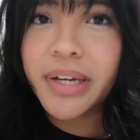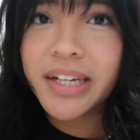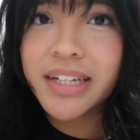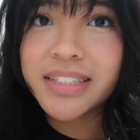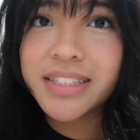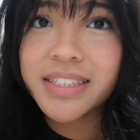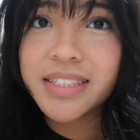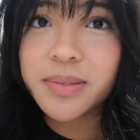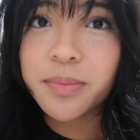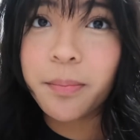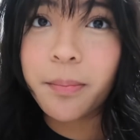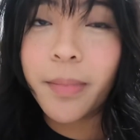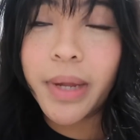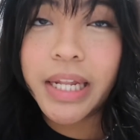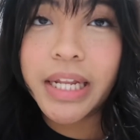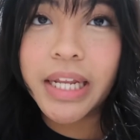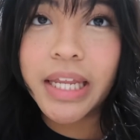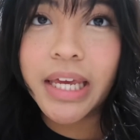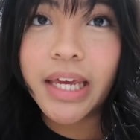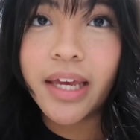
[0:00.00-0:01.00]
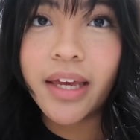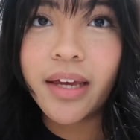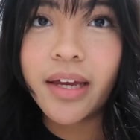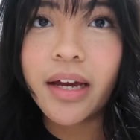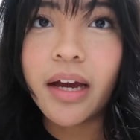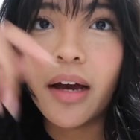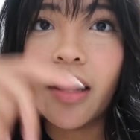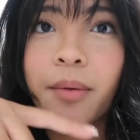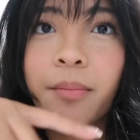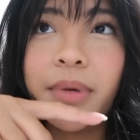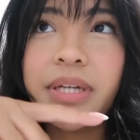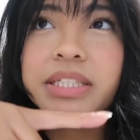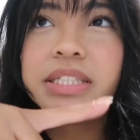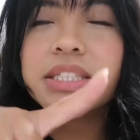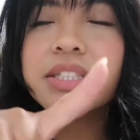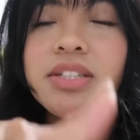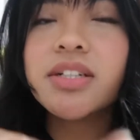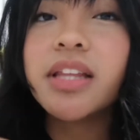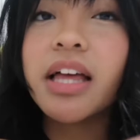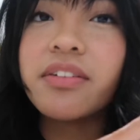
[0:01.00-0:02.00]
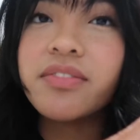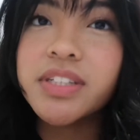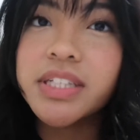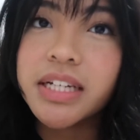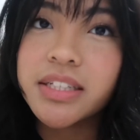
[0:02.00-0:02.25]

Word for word: because it's Monday. Um, my sister left